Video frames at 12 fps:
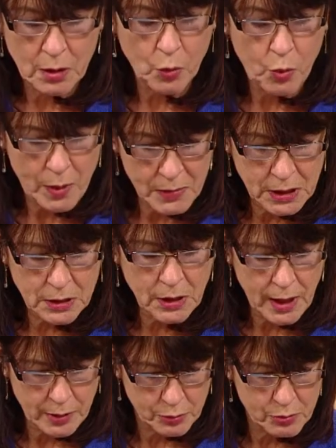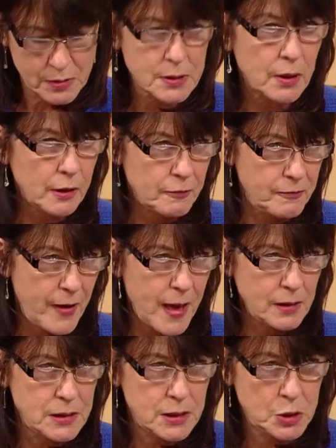women and girls are
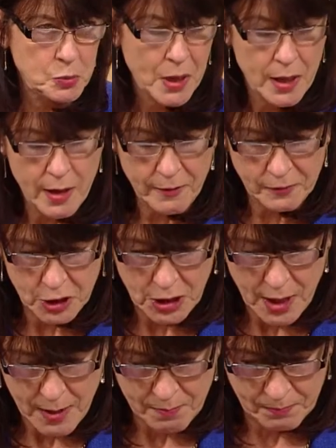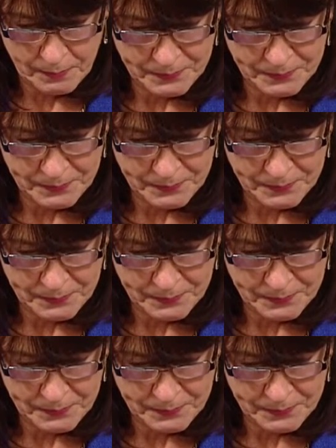affected by FGM.